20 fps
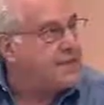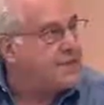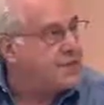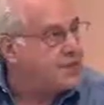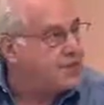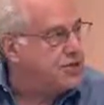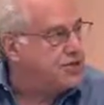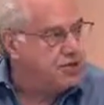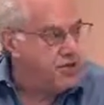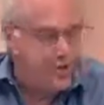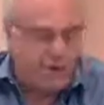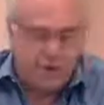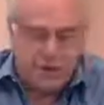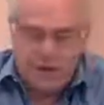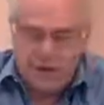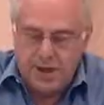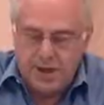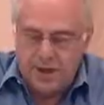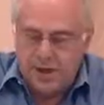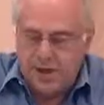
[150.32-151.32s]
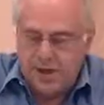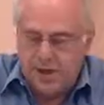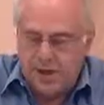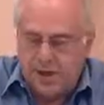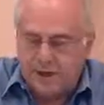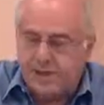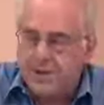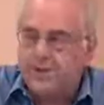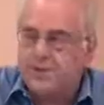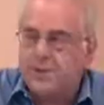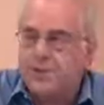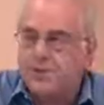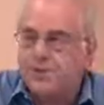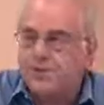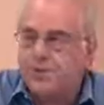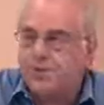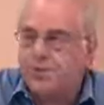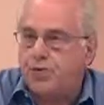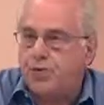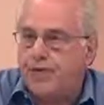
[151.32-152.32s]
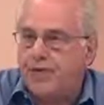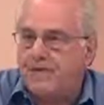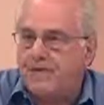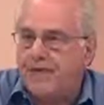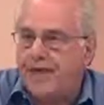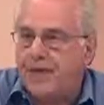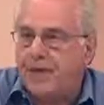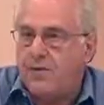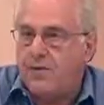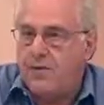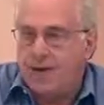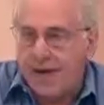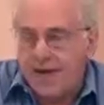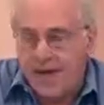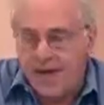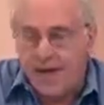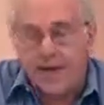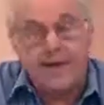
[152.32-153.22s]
contribute to be supportive that way.